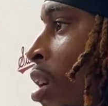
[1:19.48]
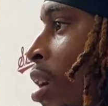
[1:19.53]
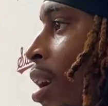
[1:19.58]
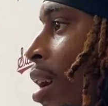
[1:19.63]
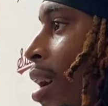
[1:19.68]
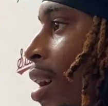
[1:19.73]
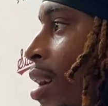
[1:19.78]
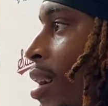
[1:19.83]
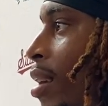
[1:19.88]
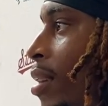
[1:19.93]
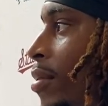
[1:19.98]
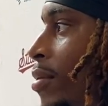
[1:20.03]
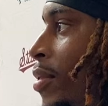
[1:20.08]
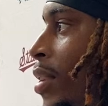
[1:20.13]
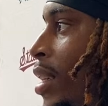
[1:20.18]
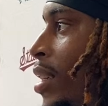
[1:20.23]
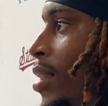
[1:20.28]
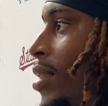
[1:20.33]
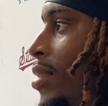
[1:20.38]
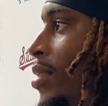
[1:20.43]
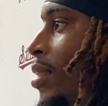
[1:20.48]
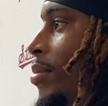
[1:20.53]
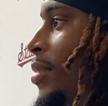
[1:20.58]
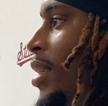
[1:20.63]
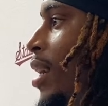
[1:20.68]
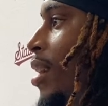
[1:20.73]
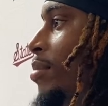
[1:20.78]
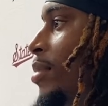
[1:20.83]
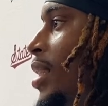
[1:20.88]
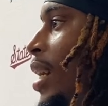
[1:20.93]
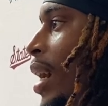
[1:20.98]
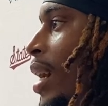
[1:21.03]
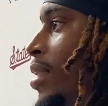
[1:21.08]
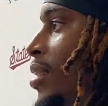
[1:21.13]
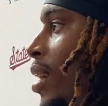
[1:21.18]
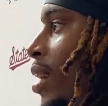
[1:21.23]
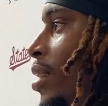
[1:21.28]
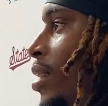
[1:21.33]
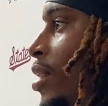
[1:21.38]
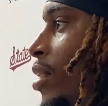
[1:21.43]
Uh, really, sometimes guys
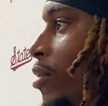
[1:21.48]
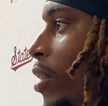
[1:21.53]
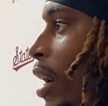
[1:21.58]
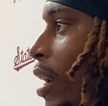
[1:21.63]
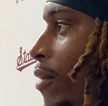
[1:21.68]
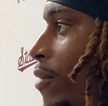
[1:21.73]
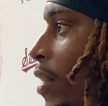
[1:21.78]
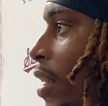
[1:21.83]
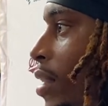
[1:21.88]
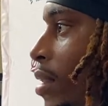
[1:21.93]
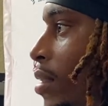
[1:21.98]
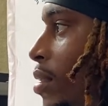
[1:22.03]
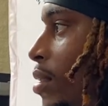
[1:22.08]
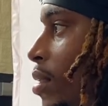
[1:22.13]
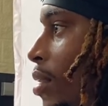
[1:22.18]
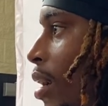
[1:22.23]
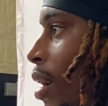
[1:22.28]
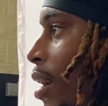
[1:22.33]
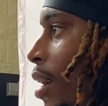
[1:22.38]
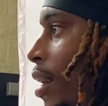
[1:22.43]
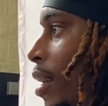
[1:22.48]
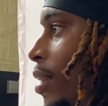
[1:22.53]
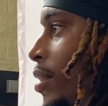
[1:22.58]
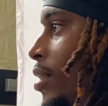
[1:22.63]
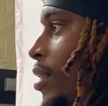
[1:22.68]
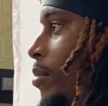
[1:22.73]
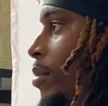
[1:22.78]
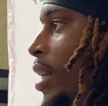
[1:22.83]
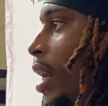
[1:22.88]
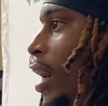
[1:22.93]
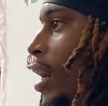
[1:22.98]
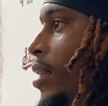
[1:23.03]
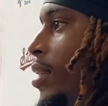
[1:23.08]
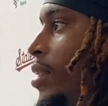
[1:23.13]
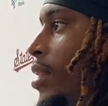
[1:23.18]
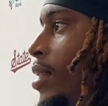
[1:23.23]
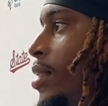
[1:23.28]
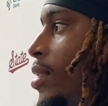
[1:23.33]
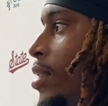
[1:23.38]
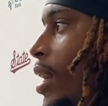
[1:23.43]
aren't in the right fits. Uh, to be honest,
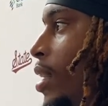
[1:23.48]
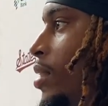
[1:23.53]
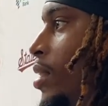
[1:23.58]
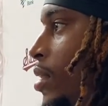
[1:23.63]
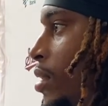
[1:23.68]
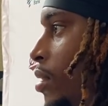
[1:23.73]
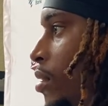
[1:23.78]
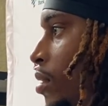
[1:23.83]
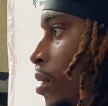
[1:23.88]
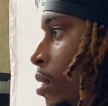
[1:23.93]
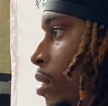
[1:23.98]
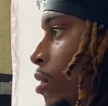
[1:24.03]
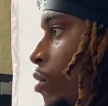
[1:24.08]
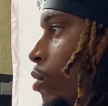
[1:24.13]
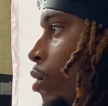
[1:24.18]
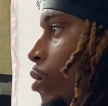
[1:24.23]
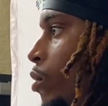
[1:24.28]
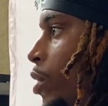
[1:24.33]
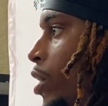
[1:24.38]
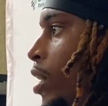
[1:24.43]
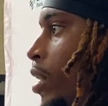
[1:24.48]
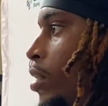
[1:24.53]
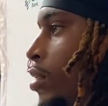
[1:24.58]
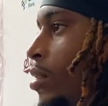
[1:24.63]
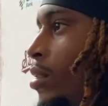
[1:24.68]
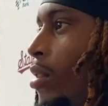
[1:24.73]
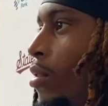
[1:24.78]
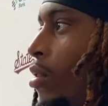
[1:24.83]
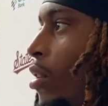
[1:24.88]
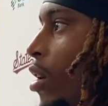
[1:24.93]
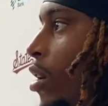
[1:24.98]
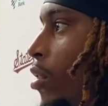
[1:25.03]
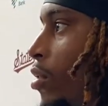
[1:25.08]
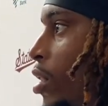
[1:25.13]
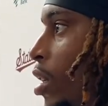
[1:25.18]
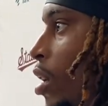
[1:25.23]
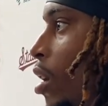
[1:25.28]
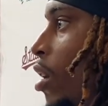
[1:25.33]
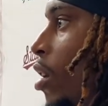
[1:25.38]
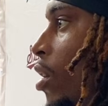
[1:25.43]
it's not just what we're it's so-called the
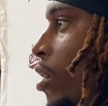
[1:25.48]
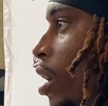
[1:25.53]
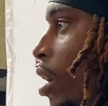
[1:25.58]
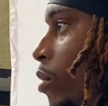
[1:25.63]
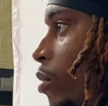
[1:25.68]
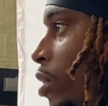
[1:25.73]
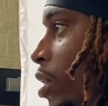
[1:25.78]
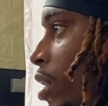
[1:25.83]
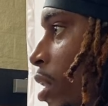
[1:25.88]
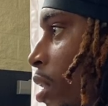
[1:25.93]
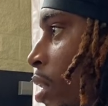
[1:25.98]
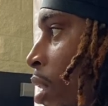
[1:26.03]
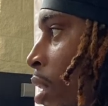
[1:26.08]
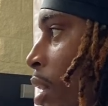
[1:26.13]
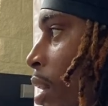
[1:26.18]
call that we're in.